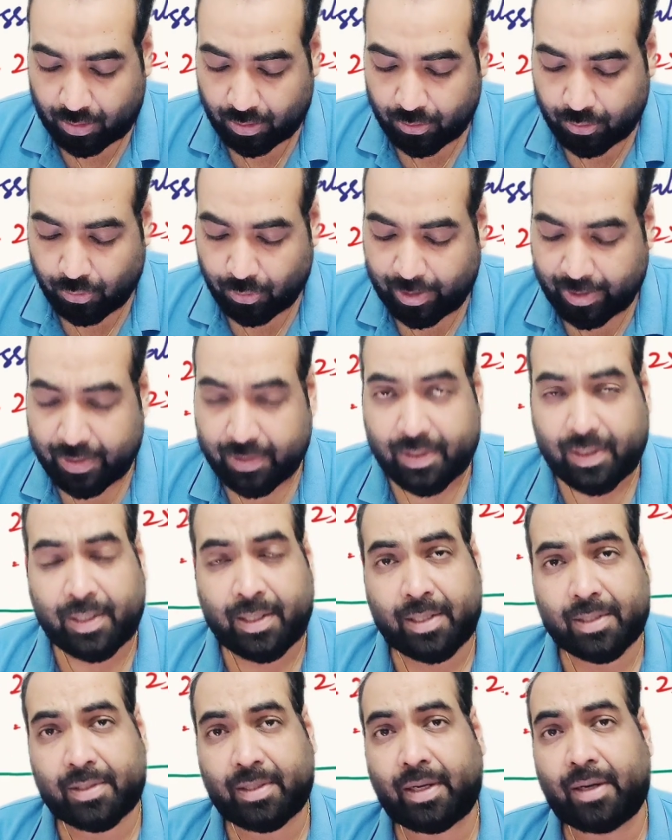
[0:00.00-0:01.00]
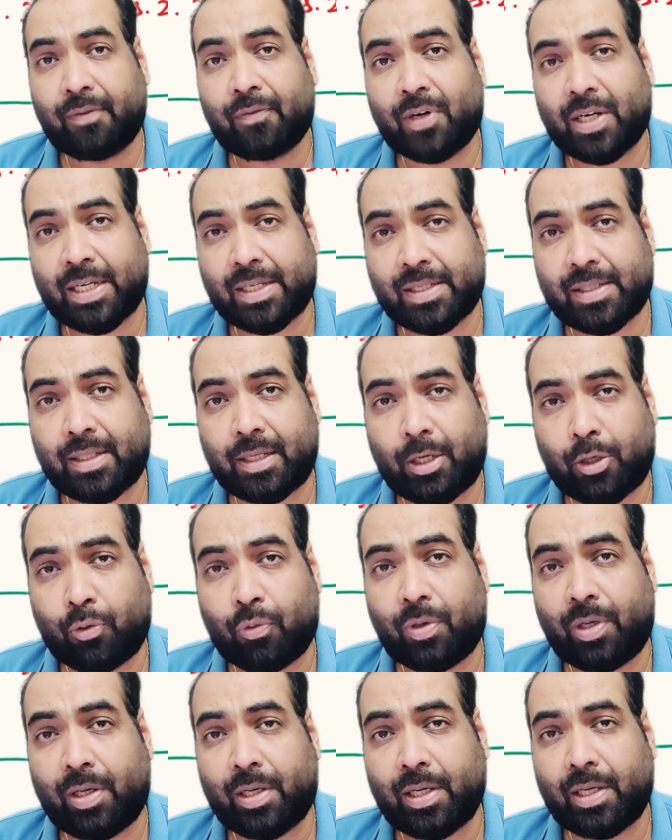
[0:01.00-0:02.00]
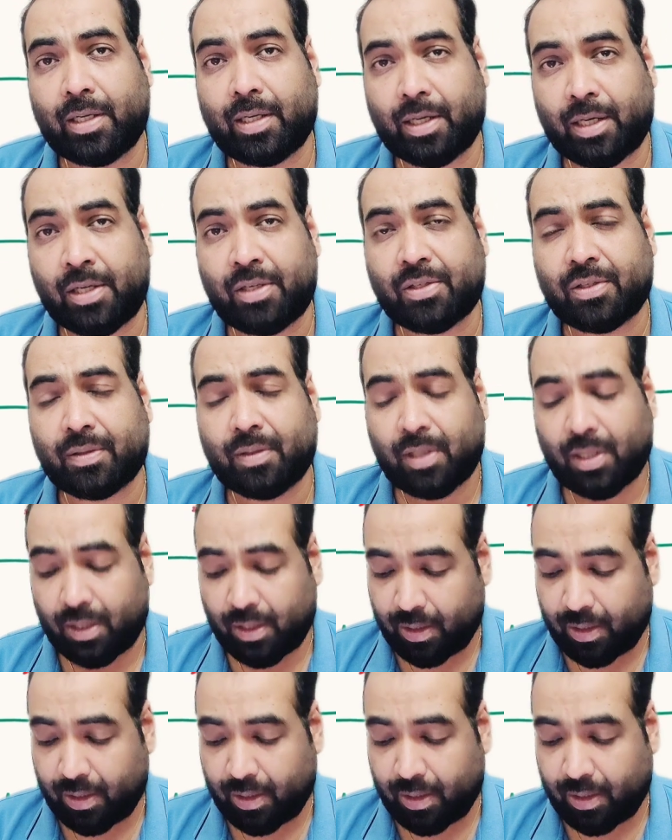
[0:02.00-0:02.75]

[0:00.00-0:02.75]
So let us understand what is liquidity crunch